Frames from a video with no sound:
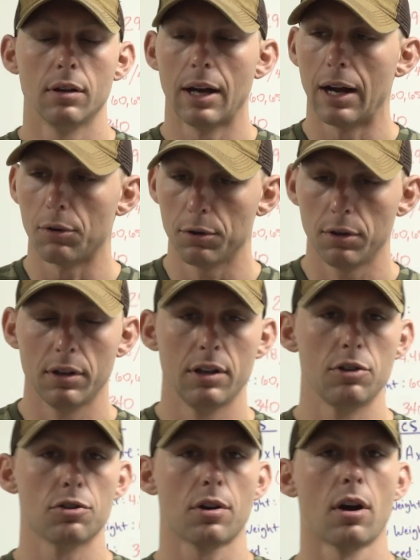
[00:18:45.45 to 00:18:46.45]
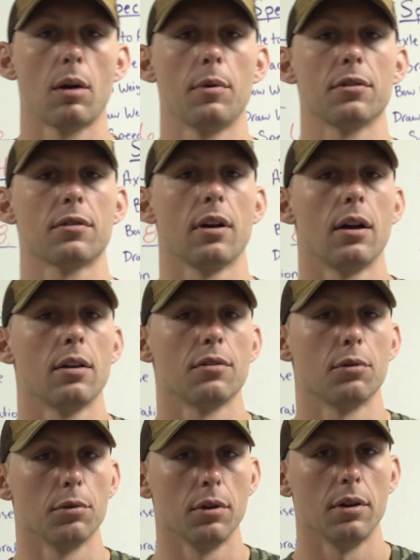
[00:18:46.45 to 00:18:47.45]
I really need your comments, guys.
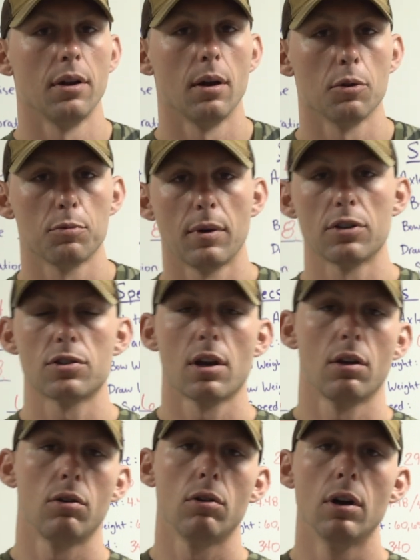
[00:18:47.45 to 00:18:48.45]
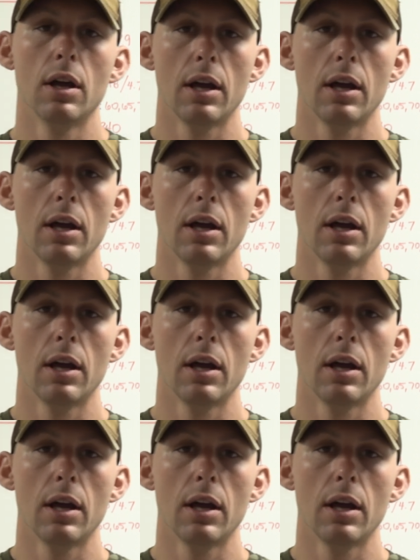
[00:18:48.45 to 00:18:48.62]
It really helps my channel,